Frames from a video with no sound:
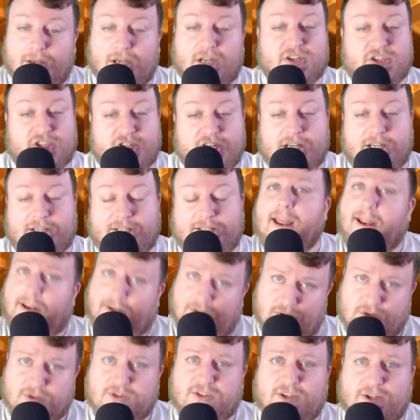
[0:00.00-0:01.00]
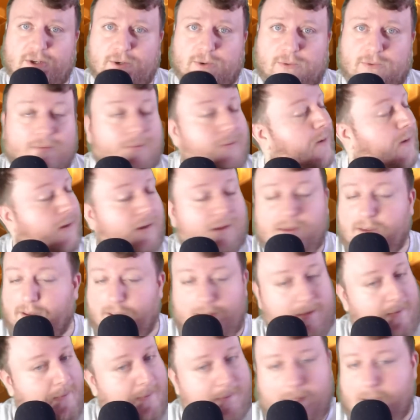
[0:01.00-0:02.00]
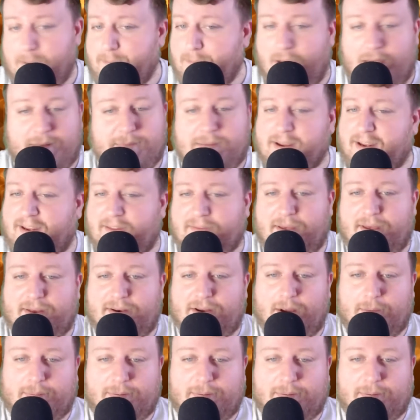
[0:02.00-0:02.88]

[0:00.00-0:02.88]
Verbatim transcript: the cheek, and your tooth. I'm not making that up.